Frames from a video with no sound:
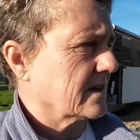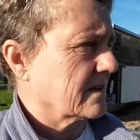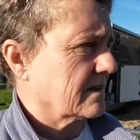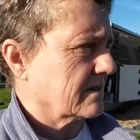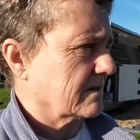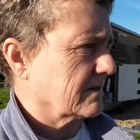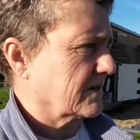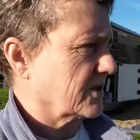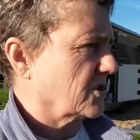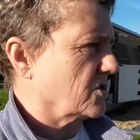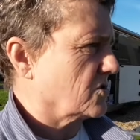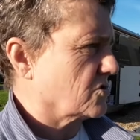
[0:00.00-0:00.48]

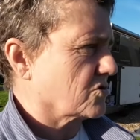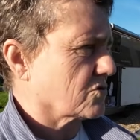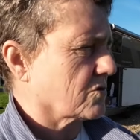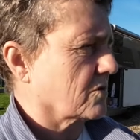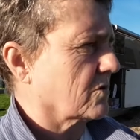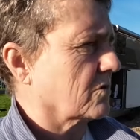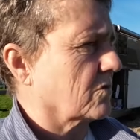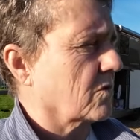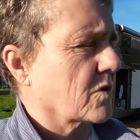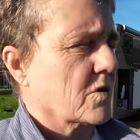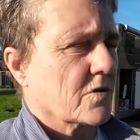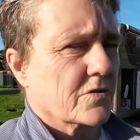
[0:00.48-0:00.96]
and the
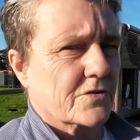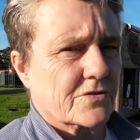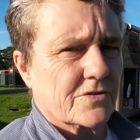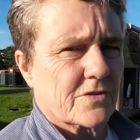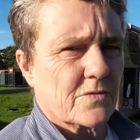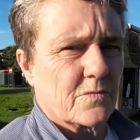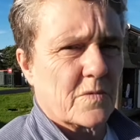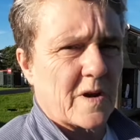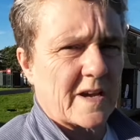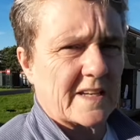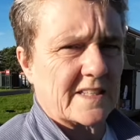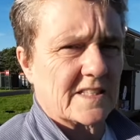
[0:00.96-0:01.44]
usual water
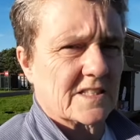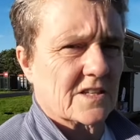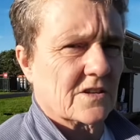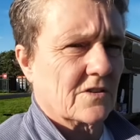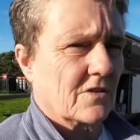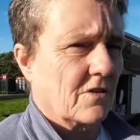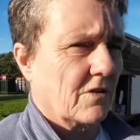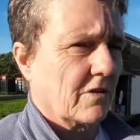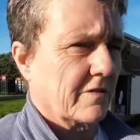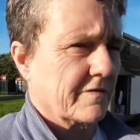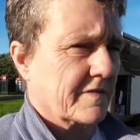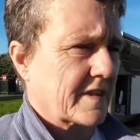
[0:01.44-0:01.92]
and waste and
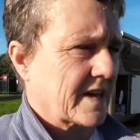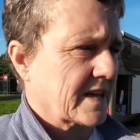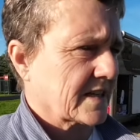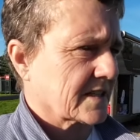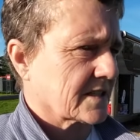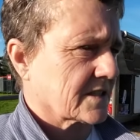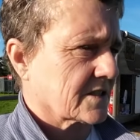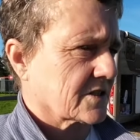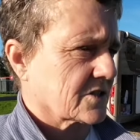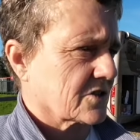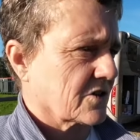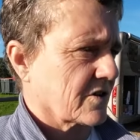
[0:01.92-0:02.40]
all of that
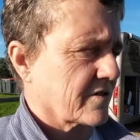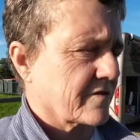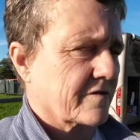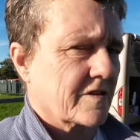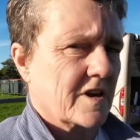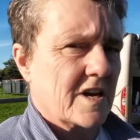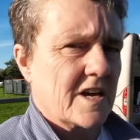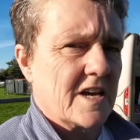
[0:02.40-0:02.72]
stuff.